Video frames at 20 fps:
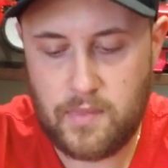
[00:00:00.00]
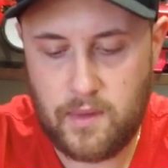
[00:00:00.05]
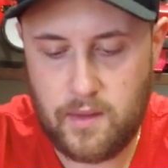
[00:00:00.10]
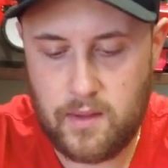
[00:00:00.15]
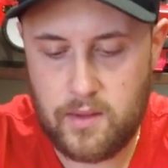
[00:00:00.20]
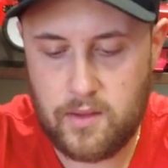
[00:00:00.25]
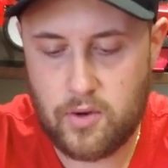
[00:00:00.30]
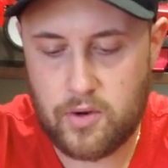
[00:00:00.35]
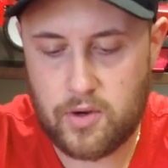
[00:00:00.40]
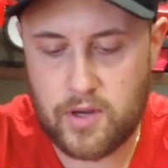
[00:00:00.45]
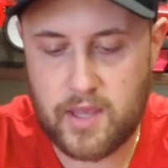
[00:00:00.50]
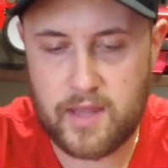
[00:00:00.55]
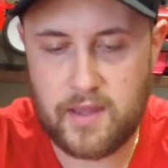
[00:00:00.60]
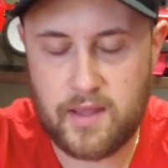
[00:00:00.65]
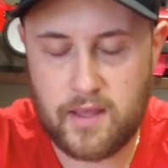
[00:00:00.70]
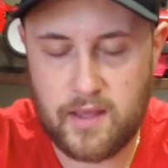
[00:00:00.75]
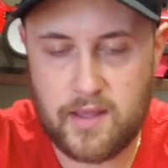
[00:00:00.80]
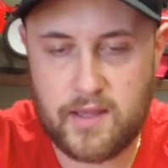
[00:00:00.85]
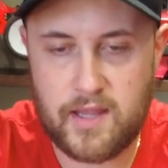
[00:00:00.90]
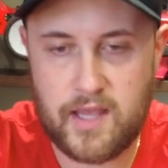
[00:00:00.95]
you're
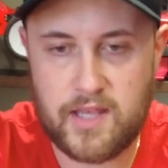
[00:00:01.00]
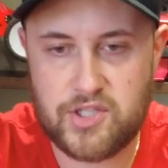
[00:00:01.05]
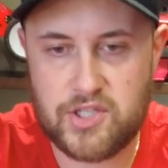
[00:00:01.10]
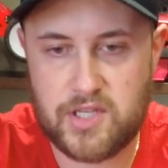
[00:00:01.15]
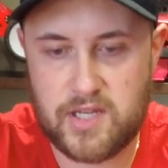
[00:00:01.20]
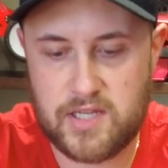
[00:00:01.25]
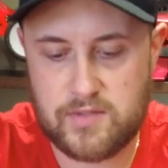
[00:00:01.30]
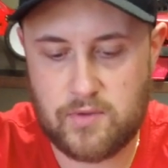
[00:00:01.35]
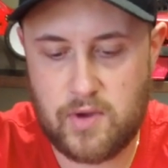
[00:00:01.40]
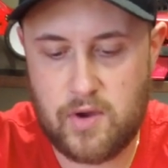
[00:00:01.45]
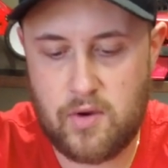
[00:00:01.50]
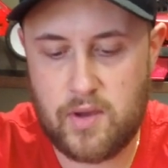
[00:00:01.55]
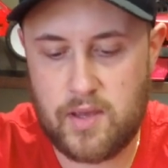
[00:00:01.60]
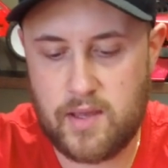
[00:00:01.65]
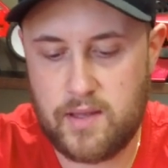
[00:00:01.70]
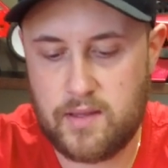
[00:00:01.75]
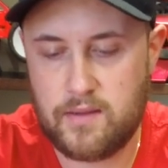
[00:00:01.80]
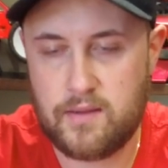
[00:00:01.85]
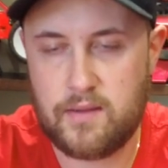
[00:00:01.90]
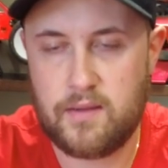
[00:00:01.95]
getting an engine as well,
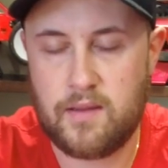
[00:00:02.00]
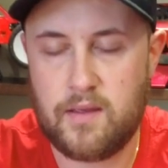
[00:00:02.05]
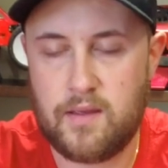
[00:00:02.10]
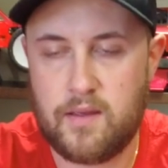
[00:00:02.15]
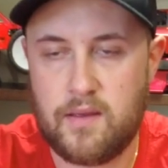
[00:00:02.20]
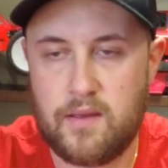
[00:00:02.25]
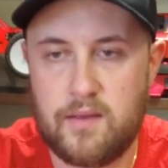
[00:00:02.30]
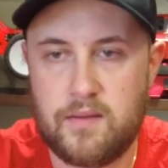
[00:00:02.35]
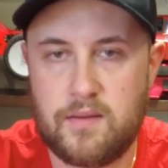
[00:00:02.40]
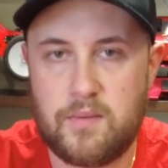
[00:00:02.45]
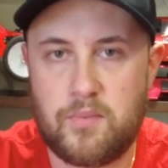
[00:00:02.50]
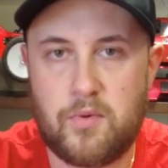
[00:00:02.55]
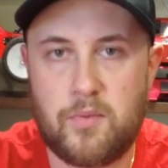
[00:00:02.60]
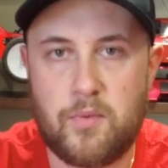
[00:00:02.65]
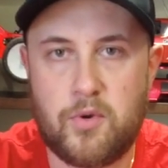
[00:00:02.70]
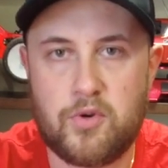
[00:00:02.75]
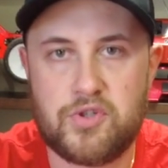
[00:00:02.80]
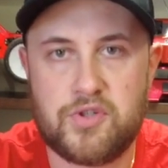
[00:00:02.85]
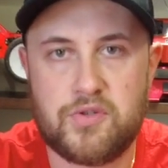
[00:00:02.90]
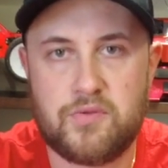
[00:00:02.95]
and the
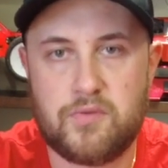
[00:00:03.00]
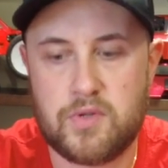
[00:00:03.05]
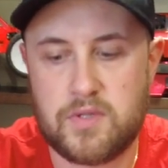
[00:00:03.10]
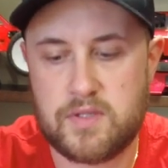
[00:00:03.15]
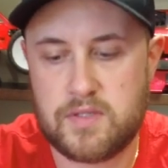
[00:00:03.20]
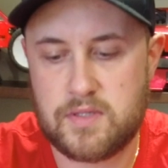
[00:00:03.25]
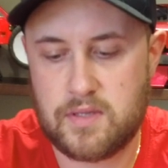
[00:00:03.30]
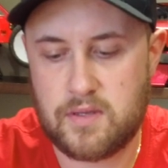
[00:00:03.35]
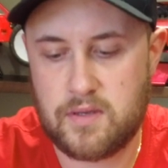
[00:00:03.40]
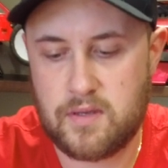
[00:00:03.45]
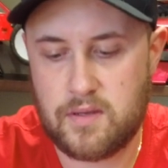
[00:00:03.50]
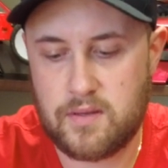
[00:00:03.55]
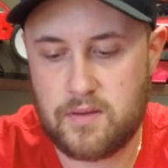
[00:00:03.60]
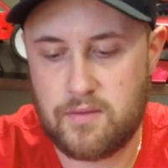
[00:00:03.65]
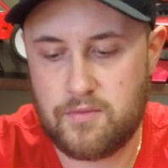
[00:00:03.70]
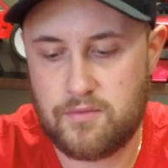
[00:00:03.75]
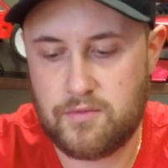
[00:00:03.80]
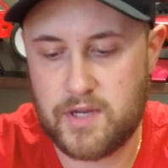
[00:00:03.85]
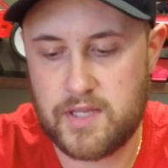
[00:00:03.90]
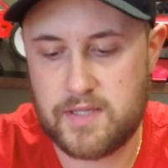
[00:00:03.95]
promotion was
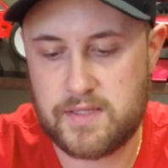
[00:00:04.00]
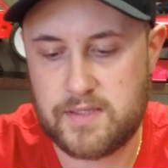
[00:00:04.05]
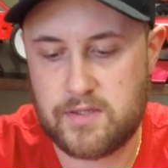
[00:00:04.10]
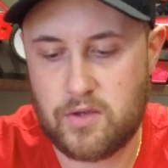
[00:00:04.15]
Reds.